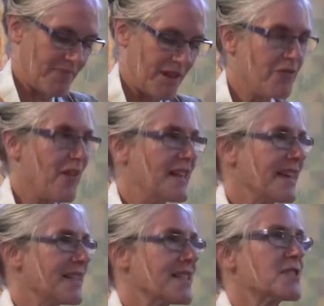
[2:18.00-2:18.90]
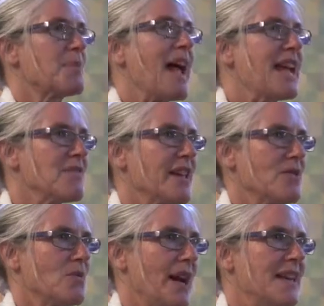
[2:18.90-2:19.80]
finding ourselves behaving
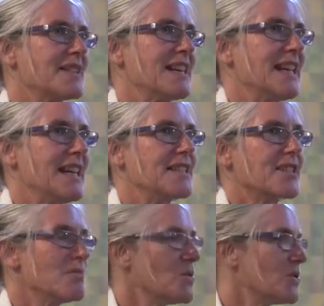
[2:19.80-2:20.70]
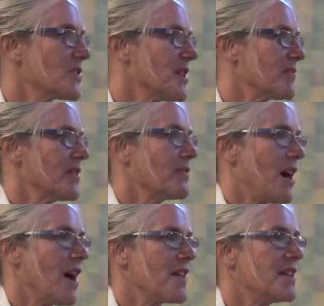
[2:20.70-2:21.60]
in ways that leads to more suffering for
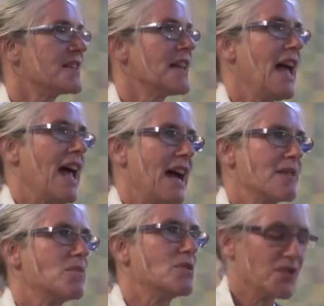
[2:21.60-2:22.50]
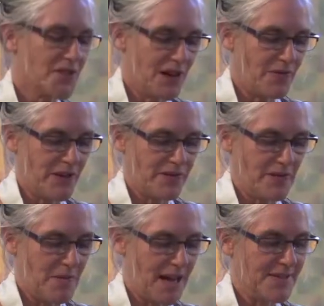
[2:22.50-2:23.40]
others and more suffering
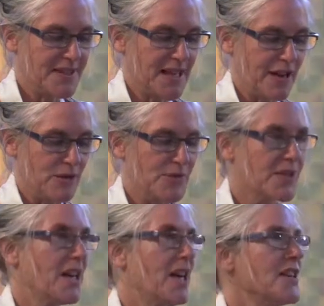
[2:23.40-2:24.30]
from ourselves.